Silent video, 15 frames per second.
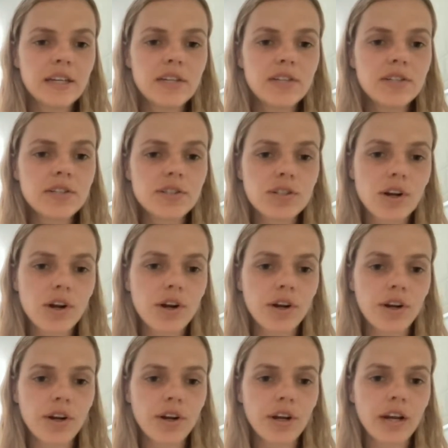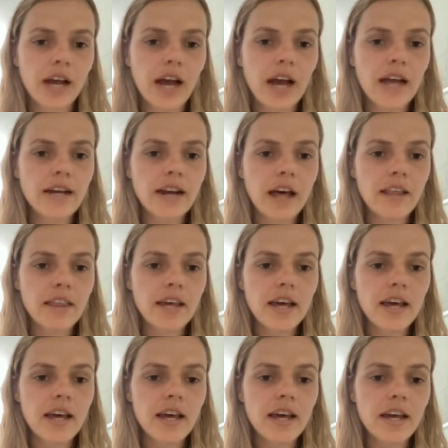So
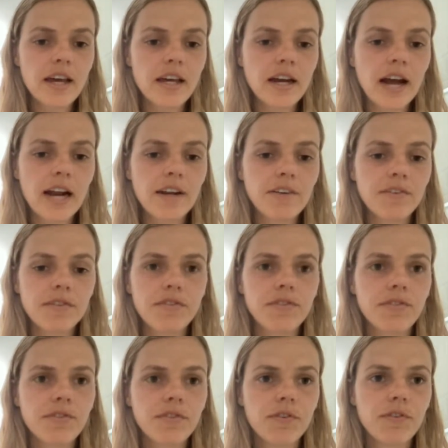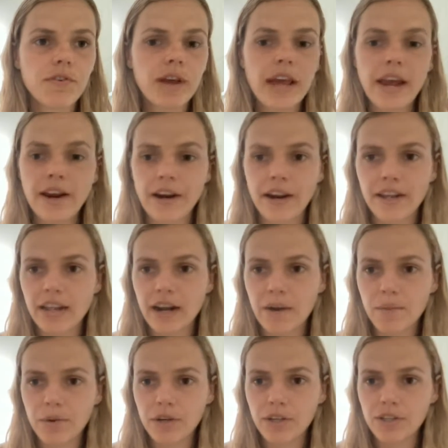another kind of area that I
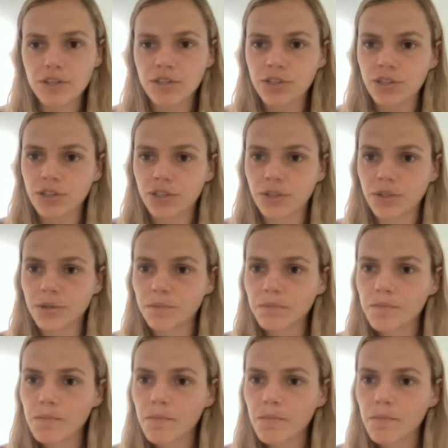wanted to...